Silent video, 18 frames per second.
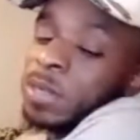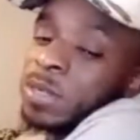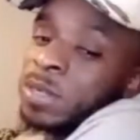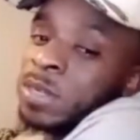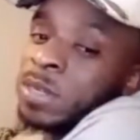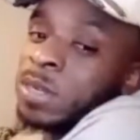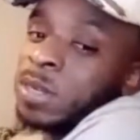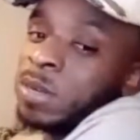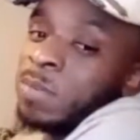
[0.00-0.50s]

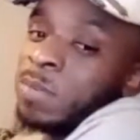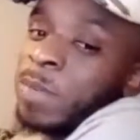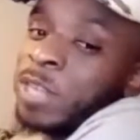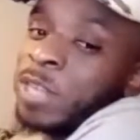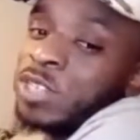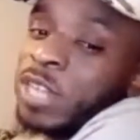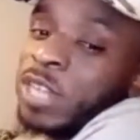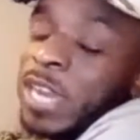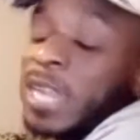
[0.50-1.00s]

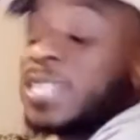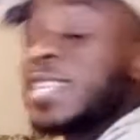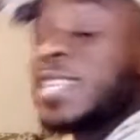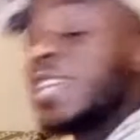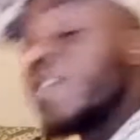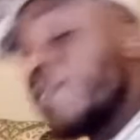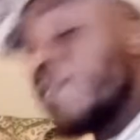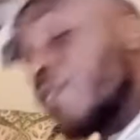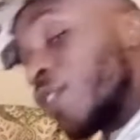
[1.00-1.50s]
Make sure y'all
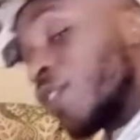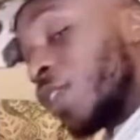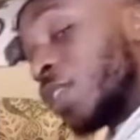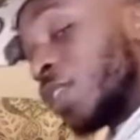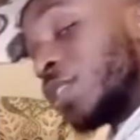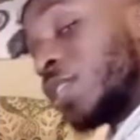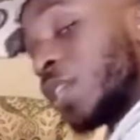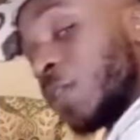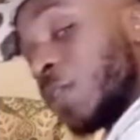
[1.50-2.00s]
tell a
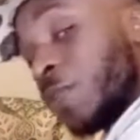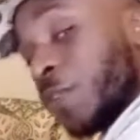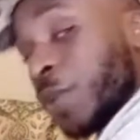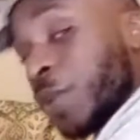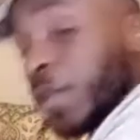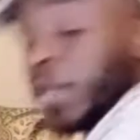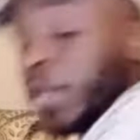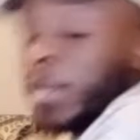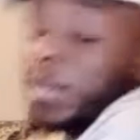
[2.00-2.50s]
friend, tell a
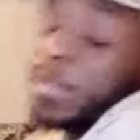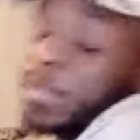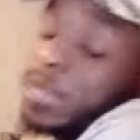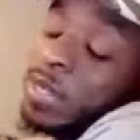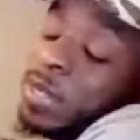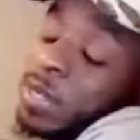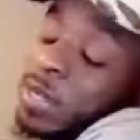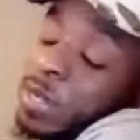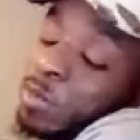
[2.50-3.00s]
friend.
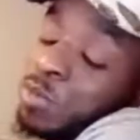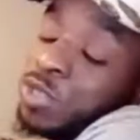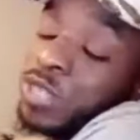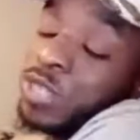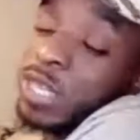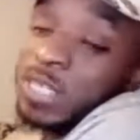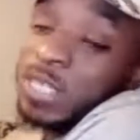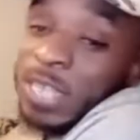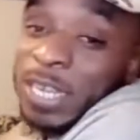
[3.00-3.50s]

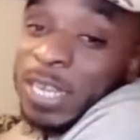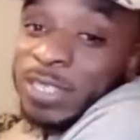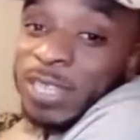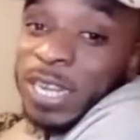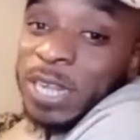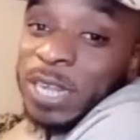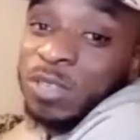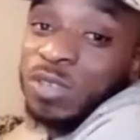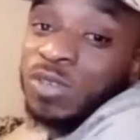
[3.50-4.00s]
Appreciate y'all
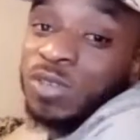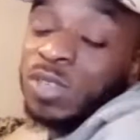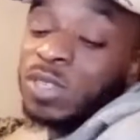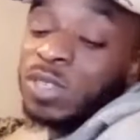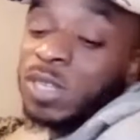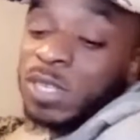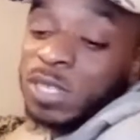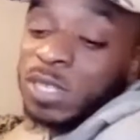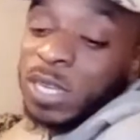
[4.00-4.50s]
sliding through this
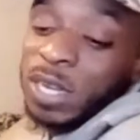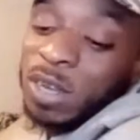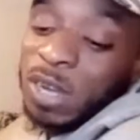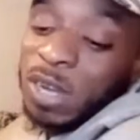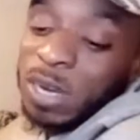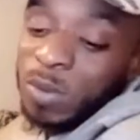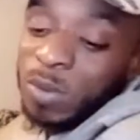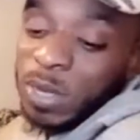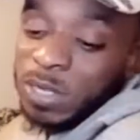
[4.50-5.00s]
junk skin the
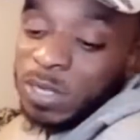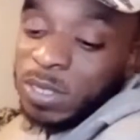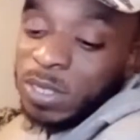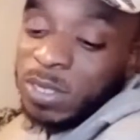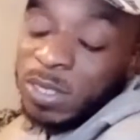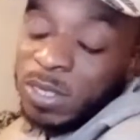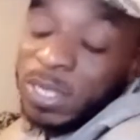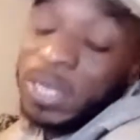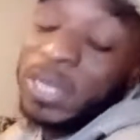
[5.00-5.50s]
hard way
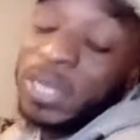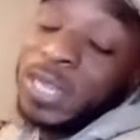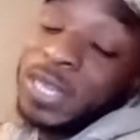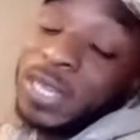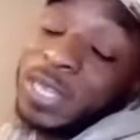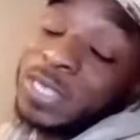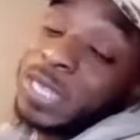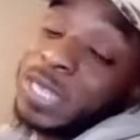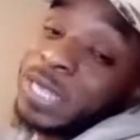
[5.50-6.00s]
SouthernTea.
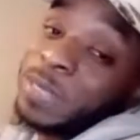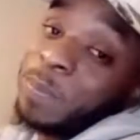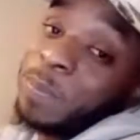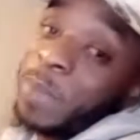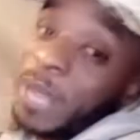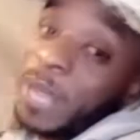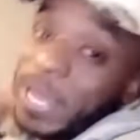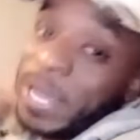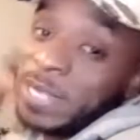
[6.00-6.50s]
This ain't the
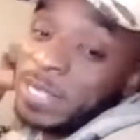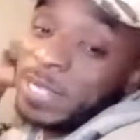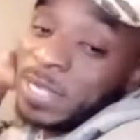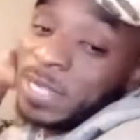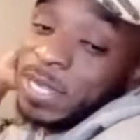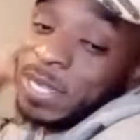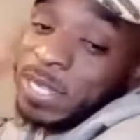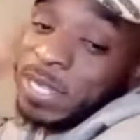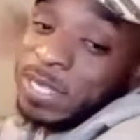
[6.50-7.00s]
past,
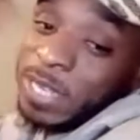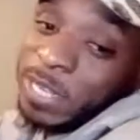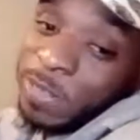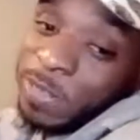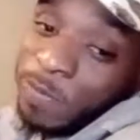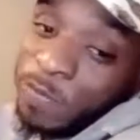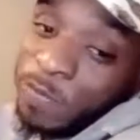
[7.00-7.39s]
this ain't the